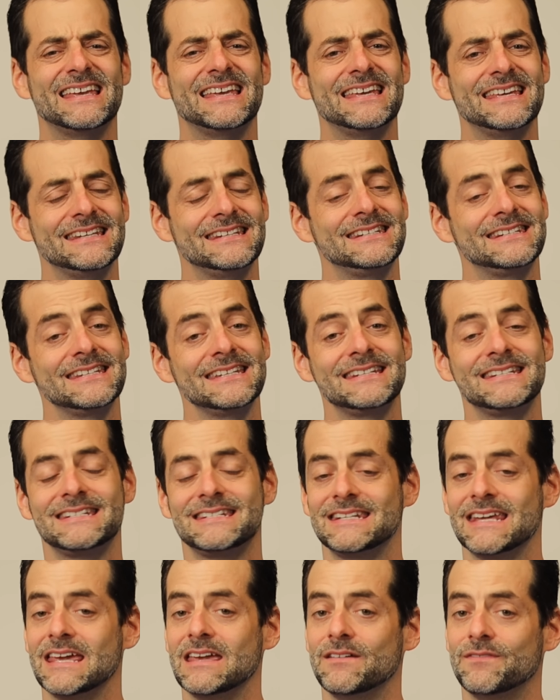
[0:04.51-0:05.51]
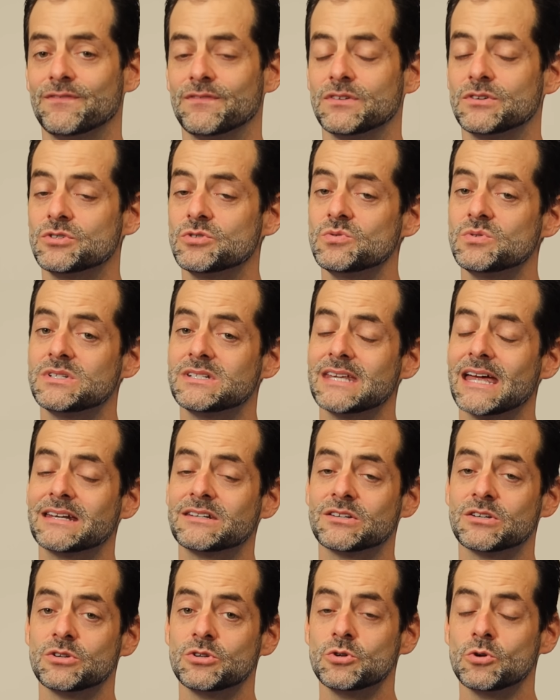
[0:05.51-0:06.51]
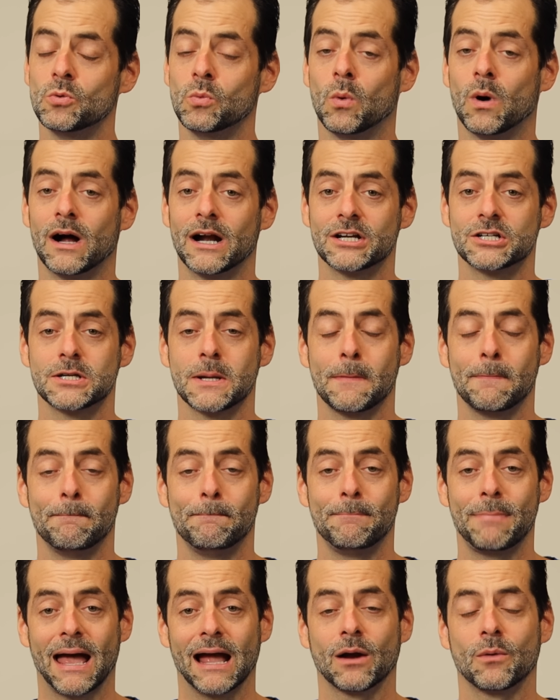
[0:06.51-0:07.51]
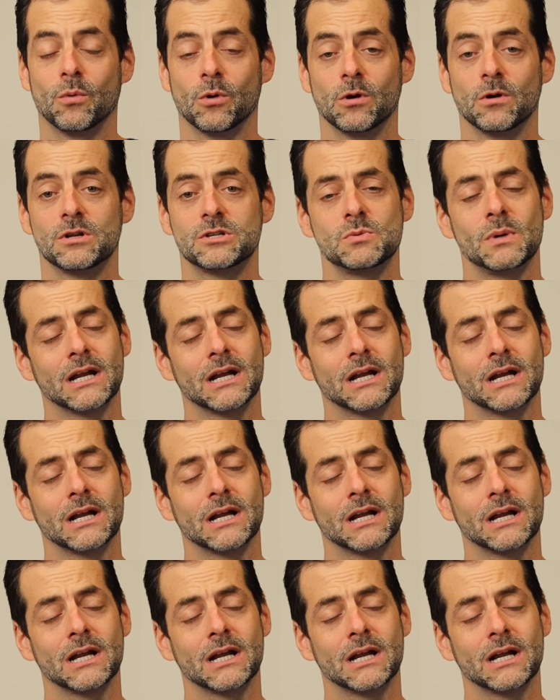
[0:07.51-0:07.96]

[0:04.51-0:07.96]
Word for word: Is it safe to set your watch backwards?